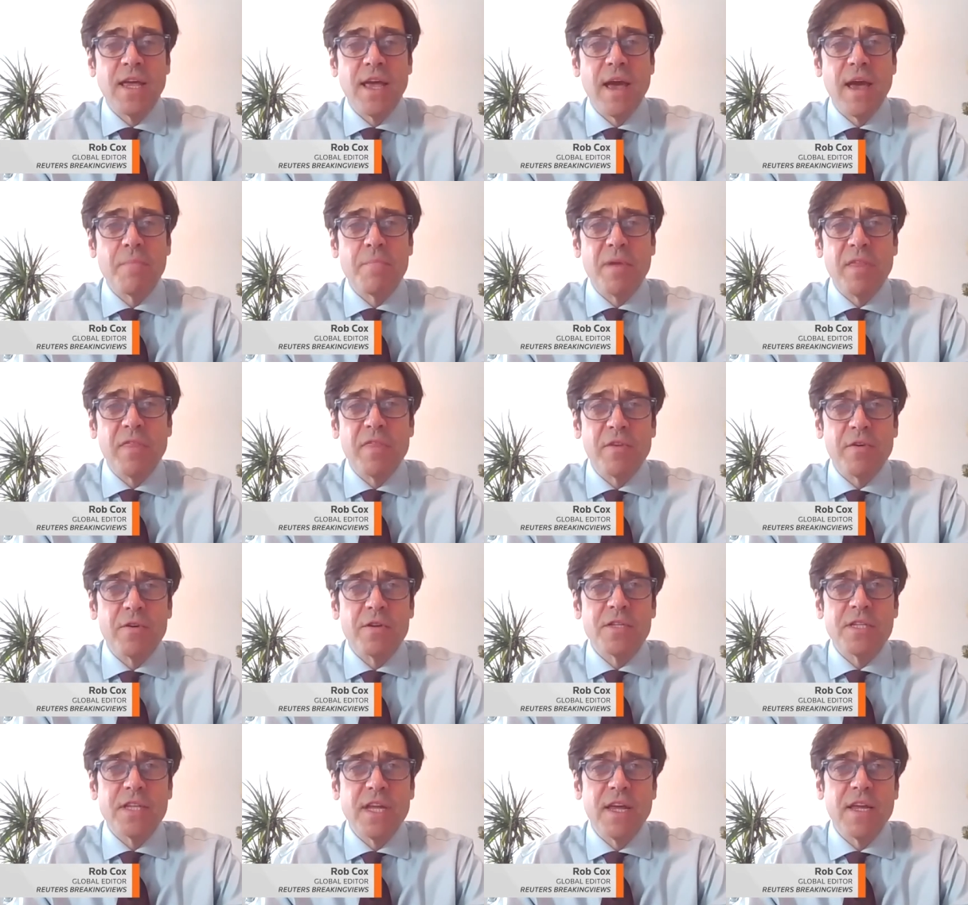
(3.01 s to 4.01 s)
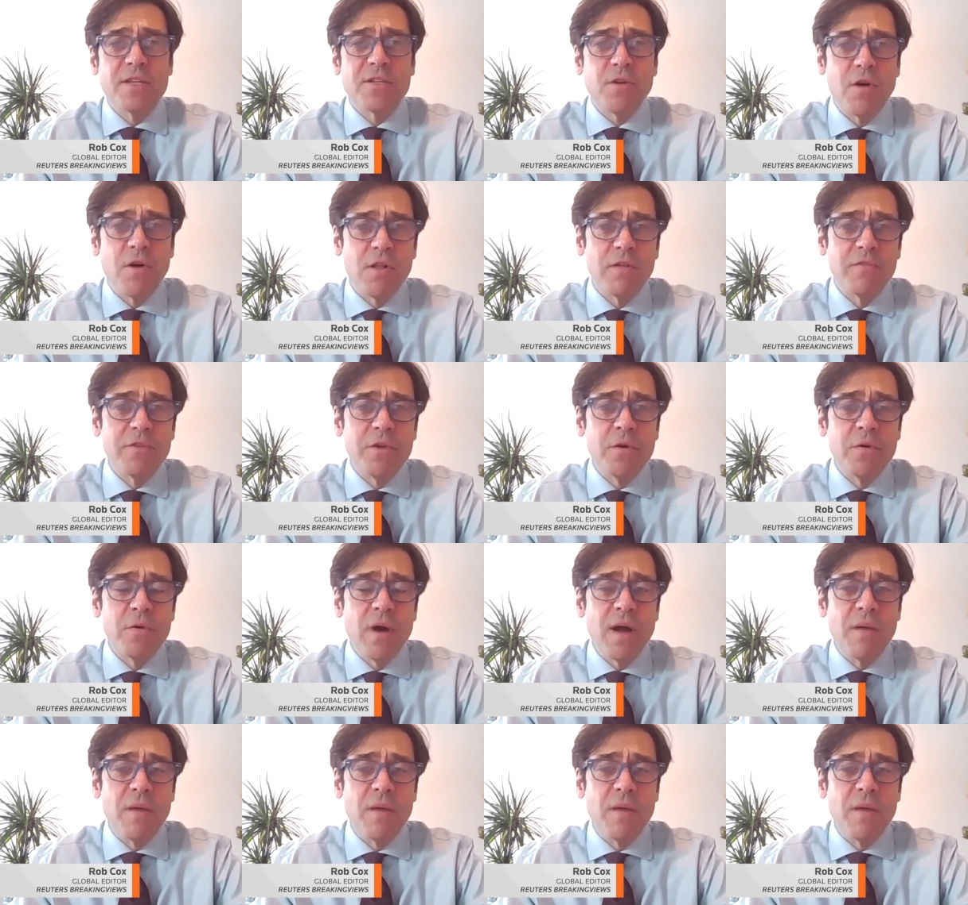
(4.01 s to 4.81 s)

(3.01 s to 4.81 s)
Happy Thursday to all of you.